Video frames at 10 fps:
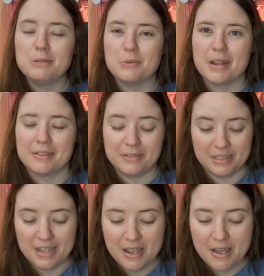it was one of
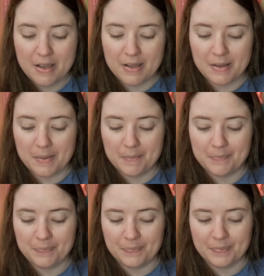those. Um,
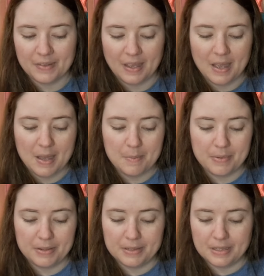
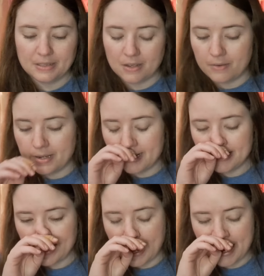but so it
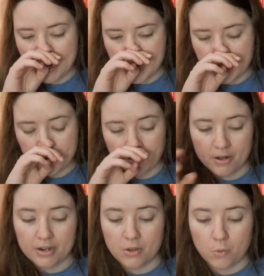is a
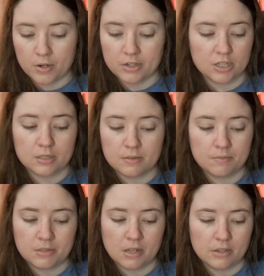corner to corner,
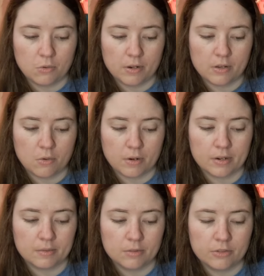just solid corner to
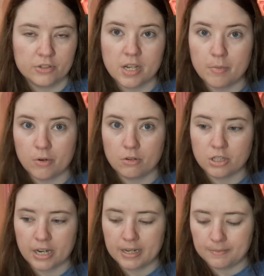corner, using double
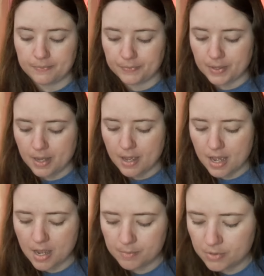crochet.
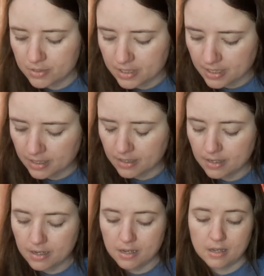I'm using
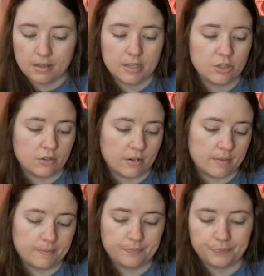this
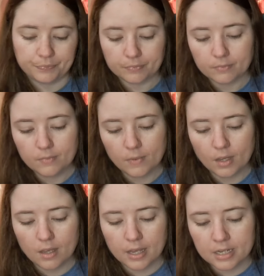yarn.
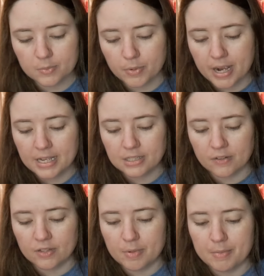It is Bernat
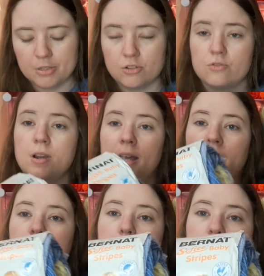Softee Baby
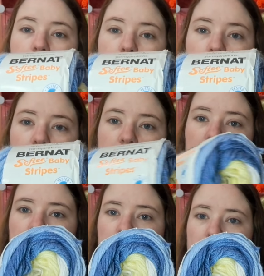Stripes. This
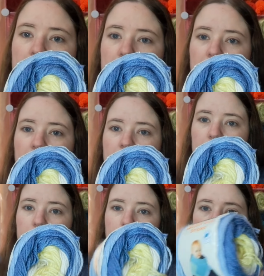is the second cake.